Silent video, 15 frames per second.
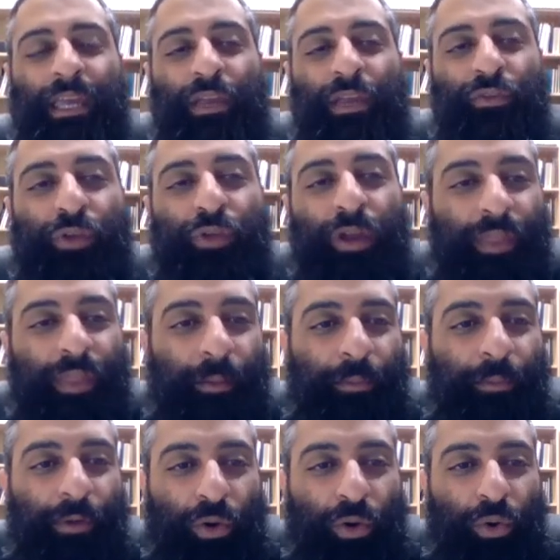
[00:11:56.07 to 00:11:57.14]
If we are
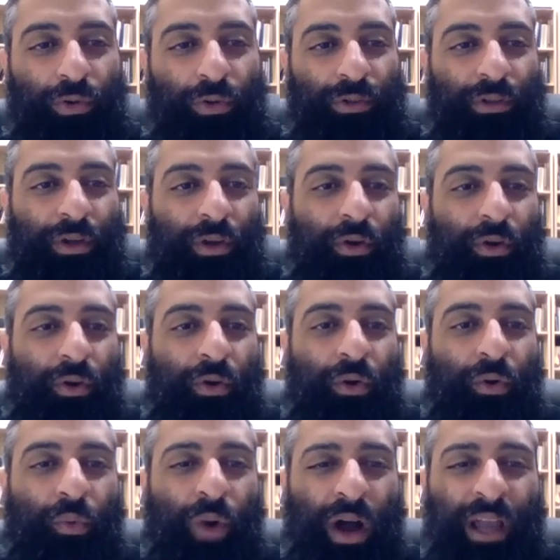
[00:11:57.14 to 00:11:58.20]
that gold,
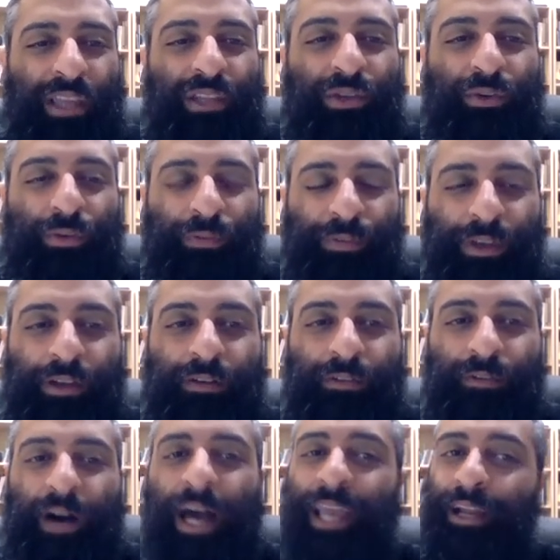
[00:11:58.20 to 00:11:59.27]
why do you fear
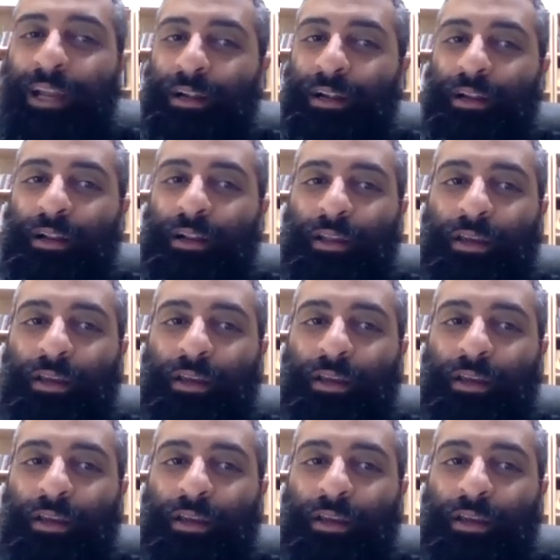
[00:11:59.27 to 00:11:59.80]
fire?"